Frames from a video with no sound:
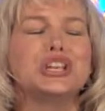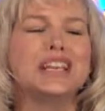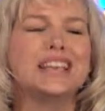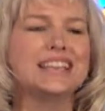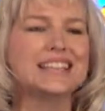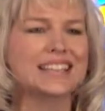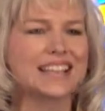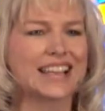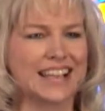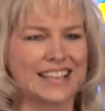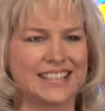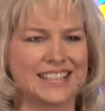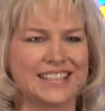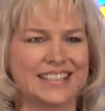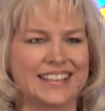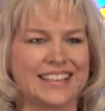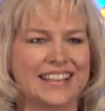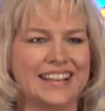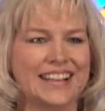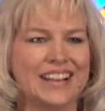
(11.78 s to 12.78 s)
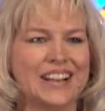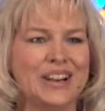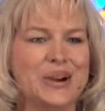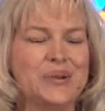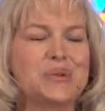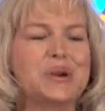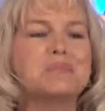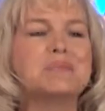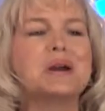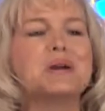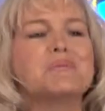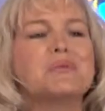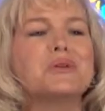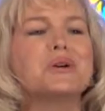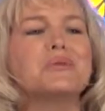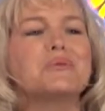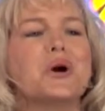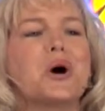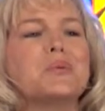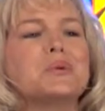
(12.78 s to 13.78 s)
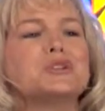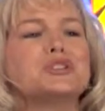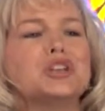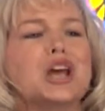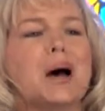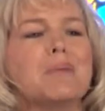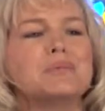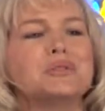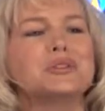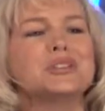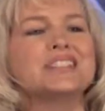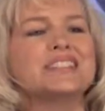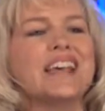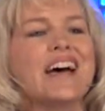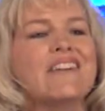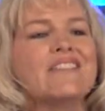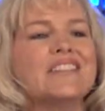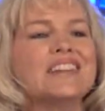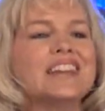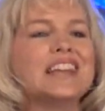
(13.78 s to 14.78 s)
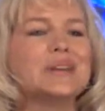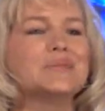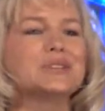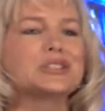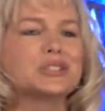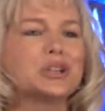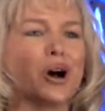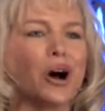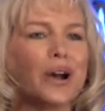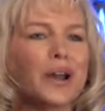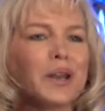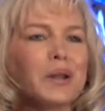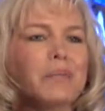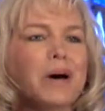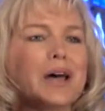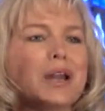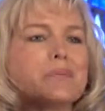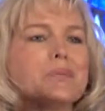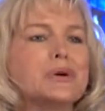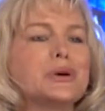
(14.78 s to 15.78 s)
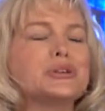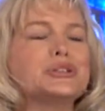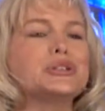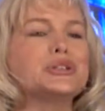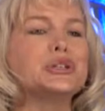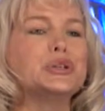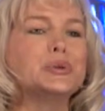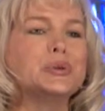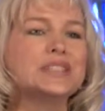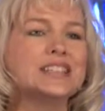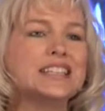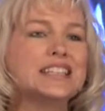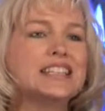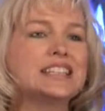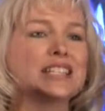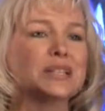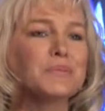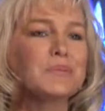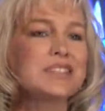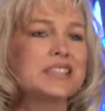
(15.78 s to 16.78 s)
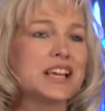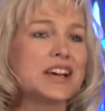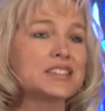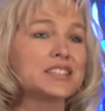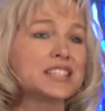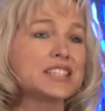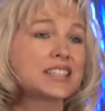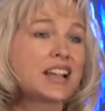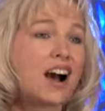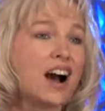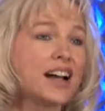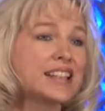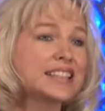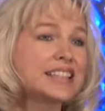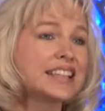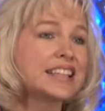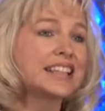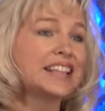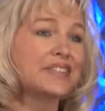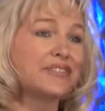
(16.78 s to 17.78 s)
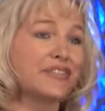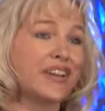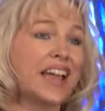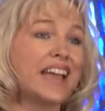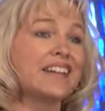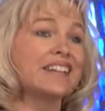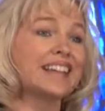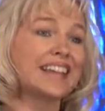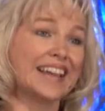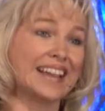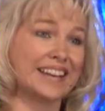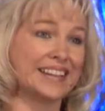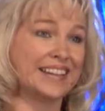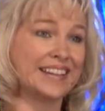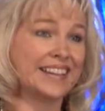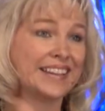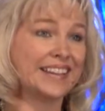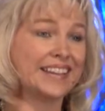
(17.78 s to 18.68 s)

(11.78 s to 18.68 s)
Jesus. Remember in Romans chapter 7, he was talking about a person who sees themselves as constantly failing.